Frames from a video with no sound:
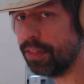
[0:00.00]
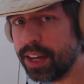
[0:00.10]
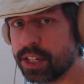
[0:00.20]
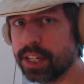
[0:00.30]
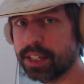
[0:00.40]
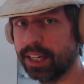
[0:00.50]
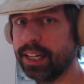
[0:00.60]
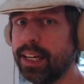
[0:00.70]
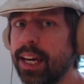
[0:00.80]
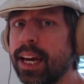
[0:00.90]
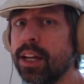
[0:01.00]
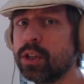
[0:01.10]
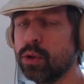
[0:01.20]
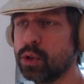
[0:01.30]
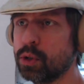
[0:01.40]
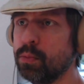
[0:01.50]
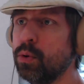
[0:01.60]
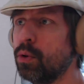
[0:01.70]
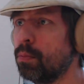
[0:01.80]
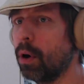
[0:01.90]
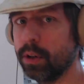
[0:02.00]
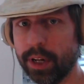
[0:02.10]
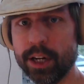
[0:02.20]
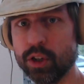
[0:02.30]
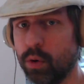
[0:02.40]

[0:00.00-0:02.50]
this is the key to smooth modulation,